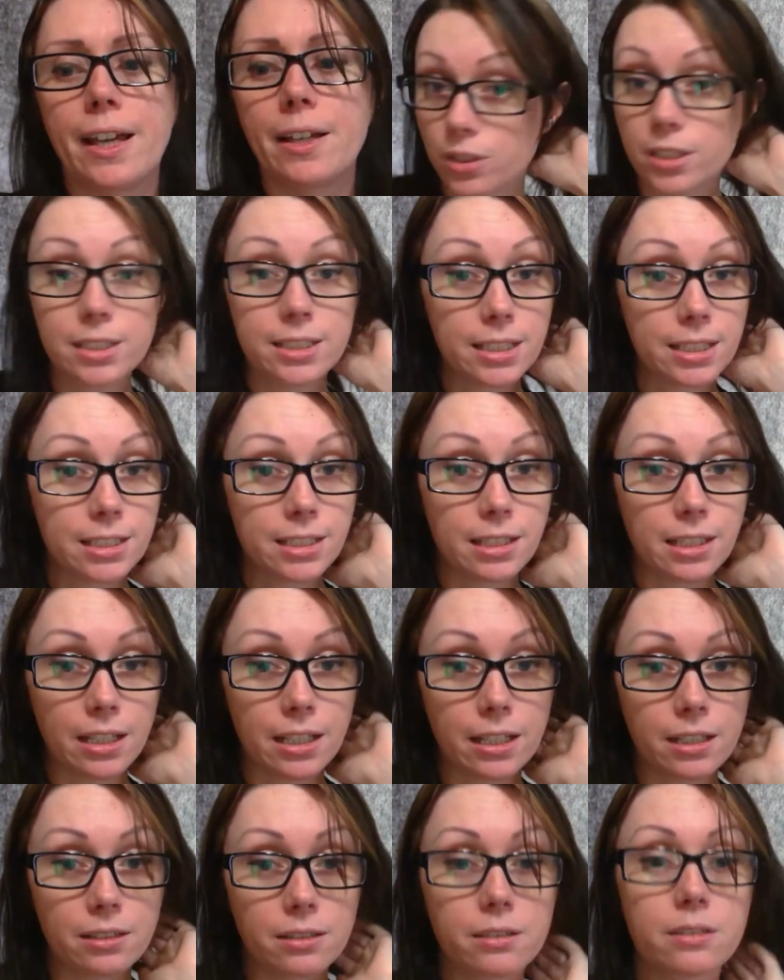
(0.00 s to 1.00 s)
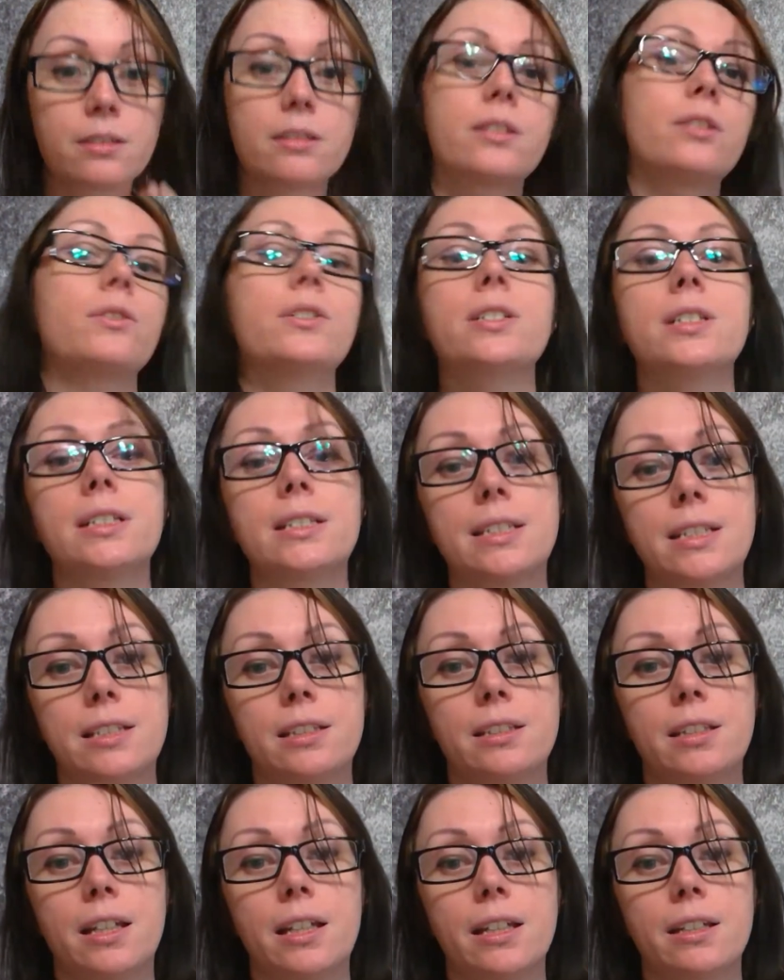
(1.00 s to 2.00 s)
So the sixth thing, there is a
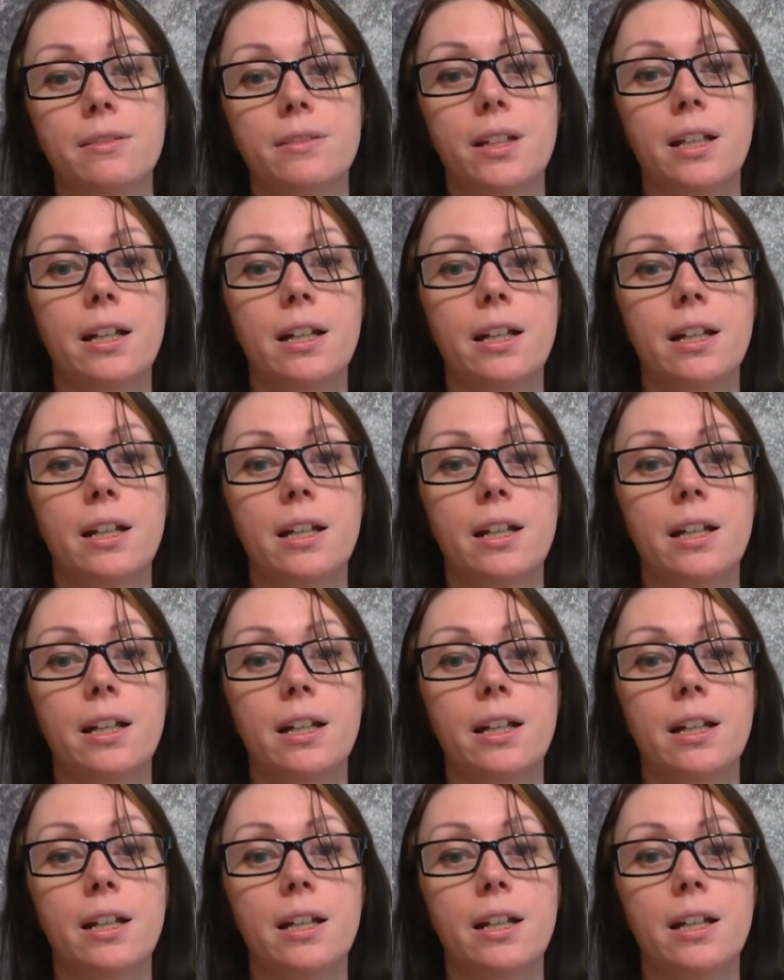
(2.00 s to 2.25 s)
sixth thing,